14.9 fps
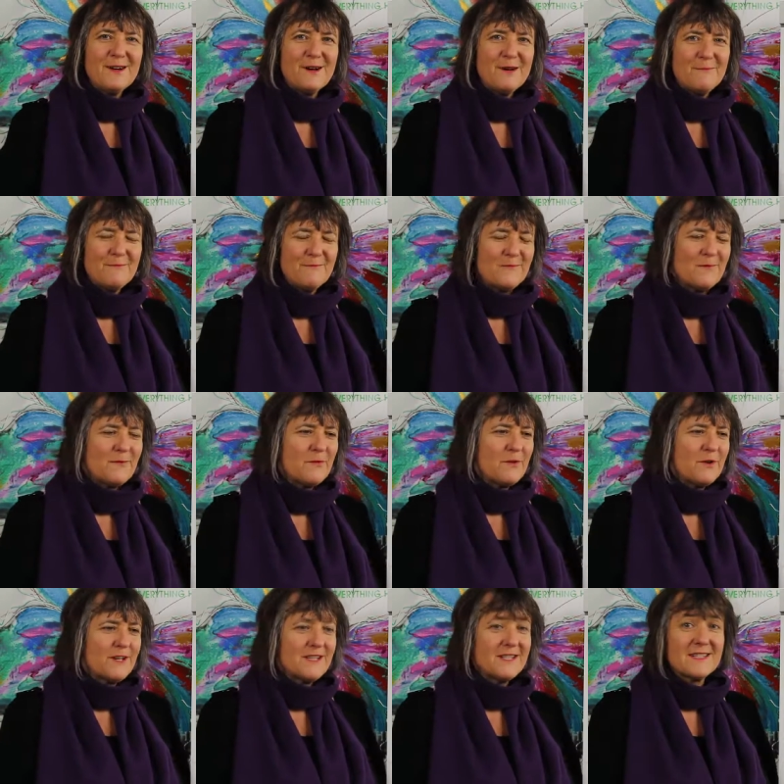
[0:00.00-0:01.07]
um,
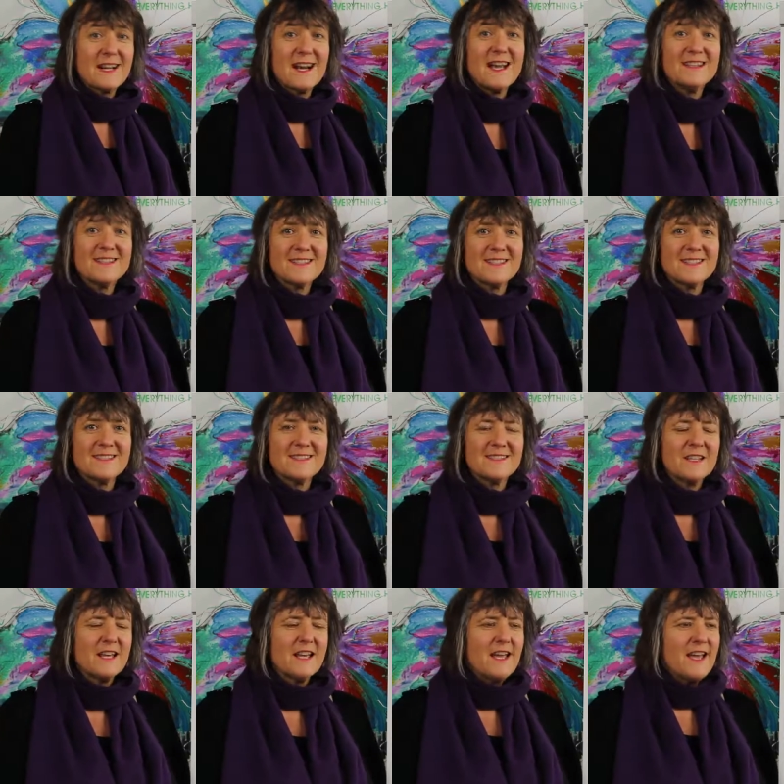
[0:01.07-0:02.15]
for his
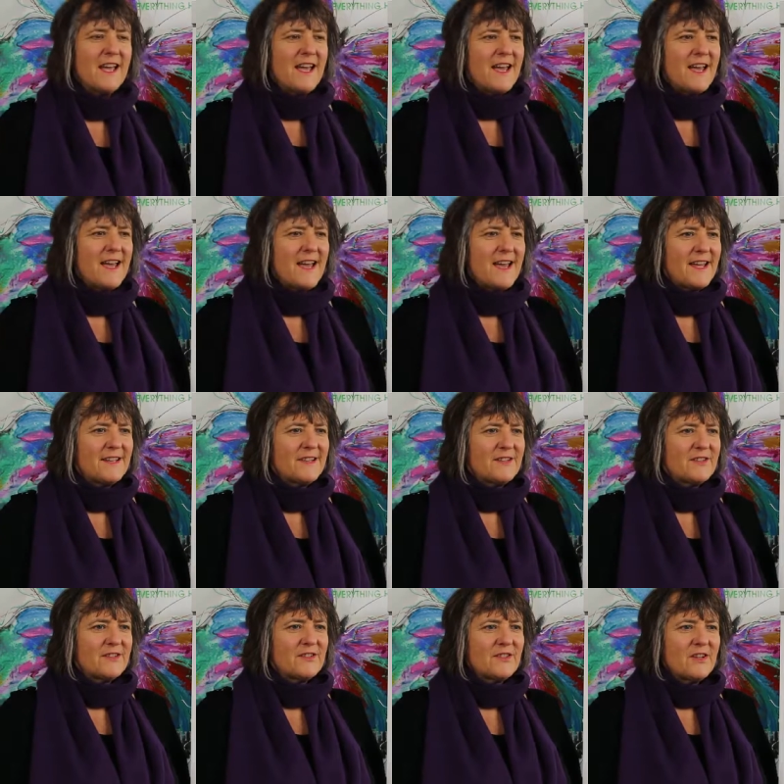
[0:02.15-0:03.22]
classes,
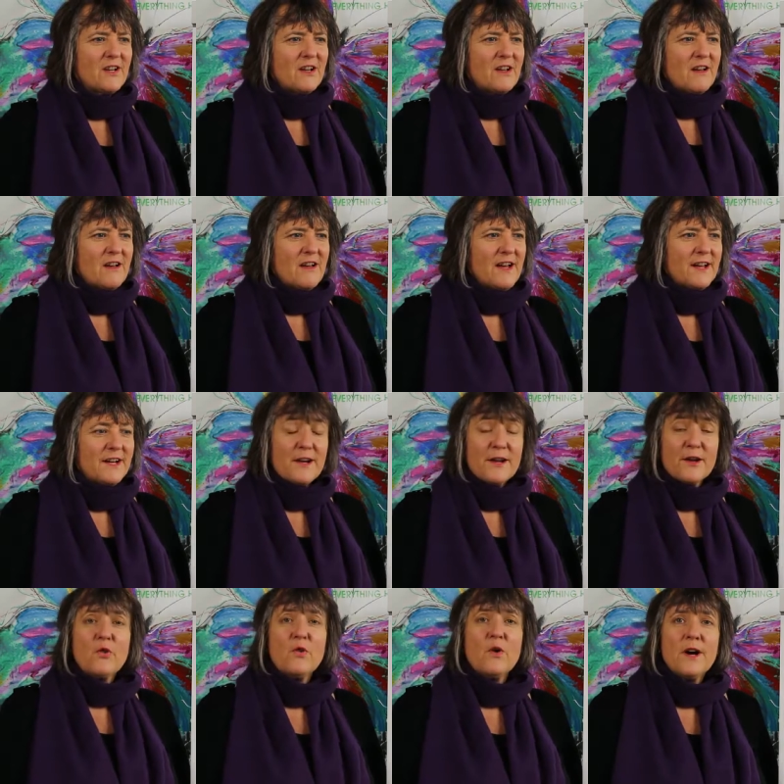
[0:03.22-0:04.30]
and and I
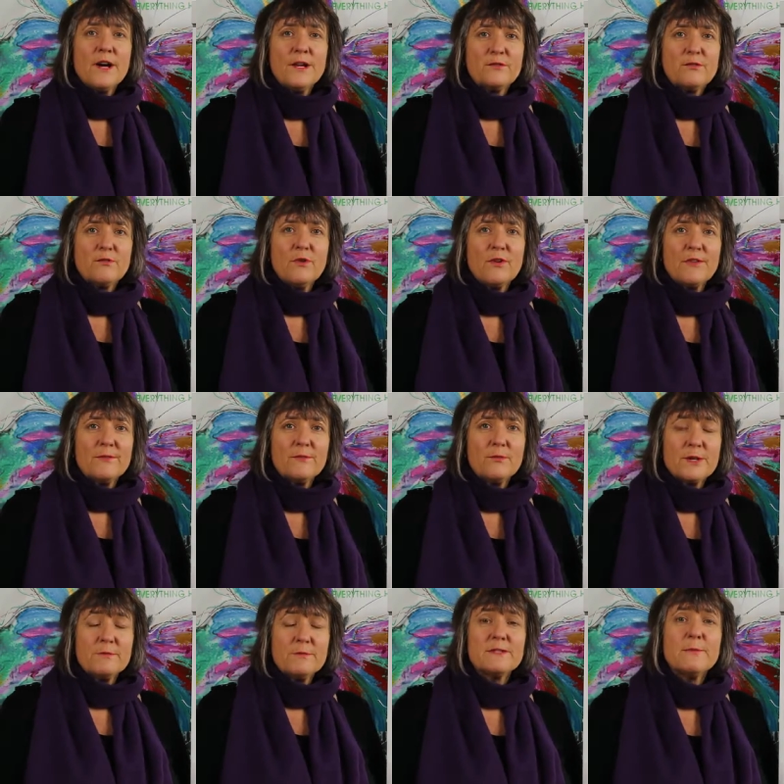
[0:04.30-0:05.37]
inquired what,
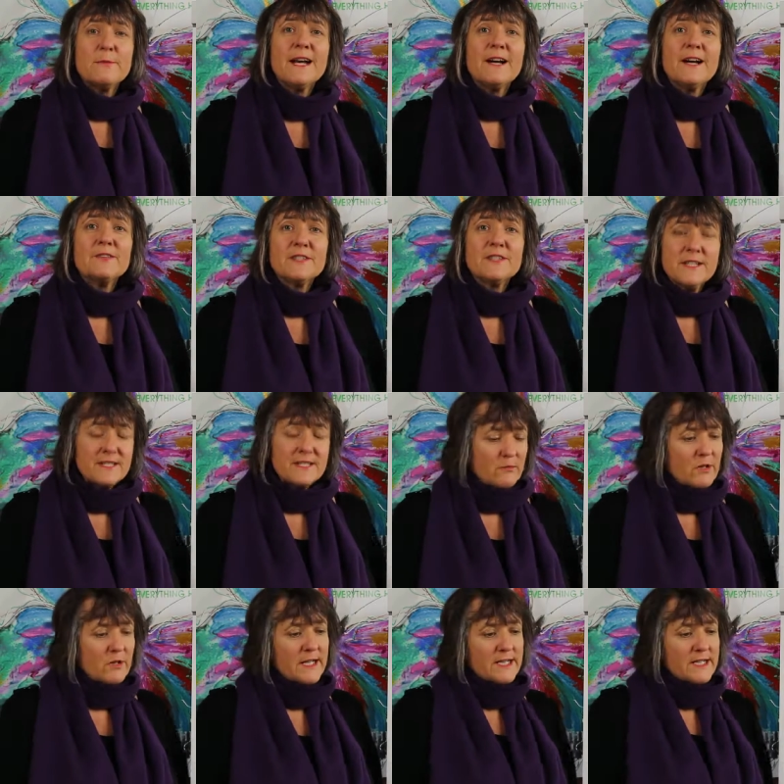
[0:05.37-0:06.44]
what it was about and he said
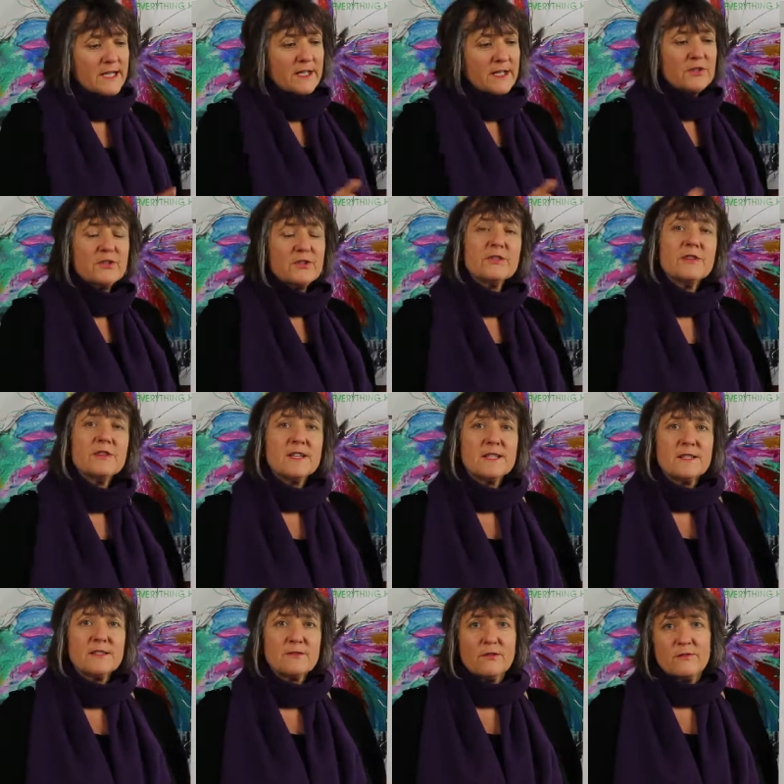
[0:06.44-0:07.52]
well I teach
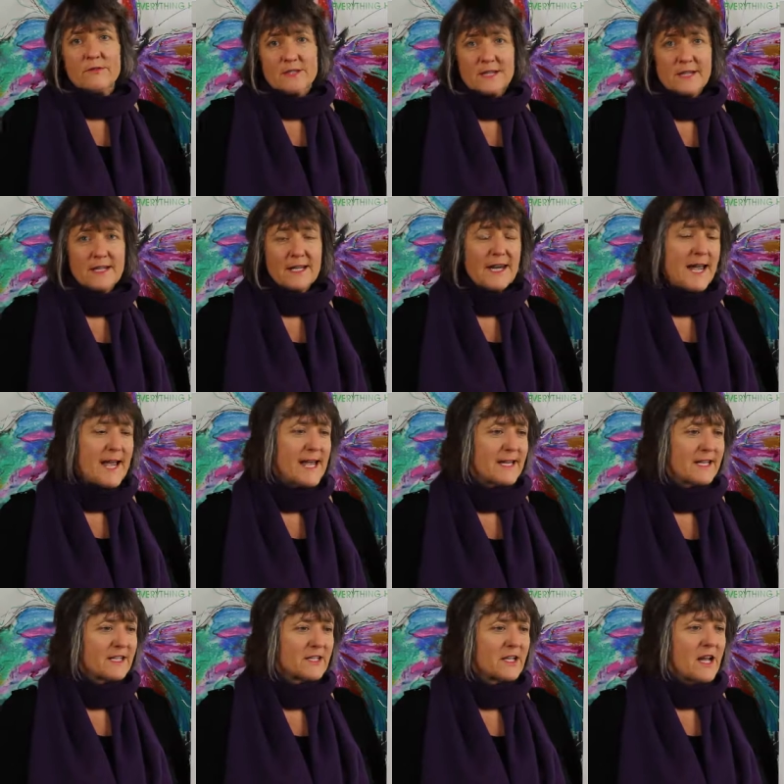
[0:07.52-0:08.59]
this obviously
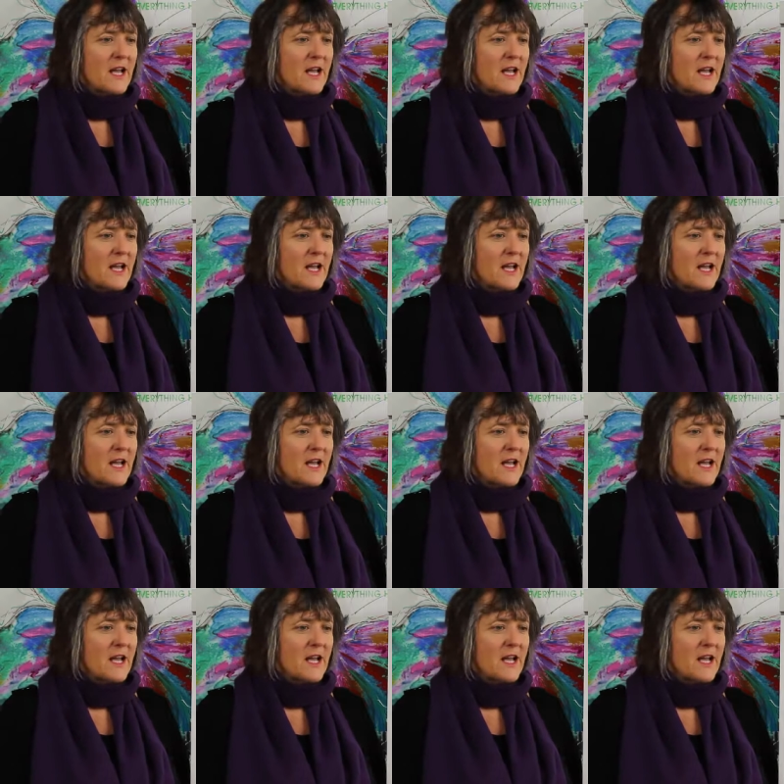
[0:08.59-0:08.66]
and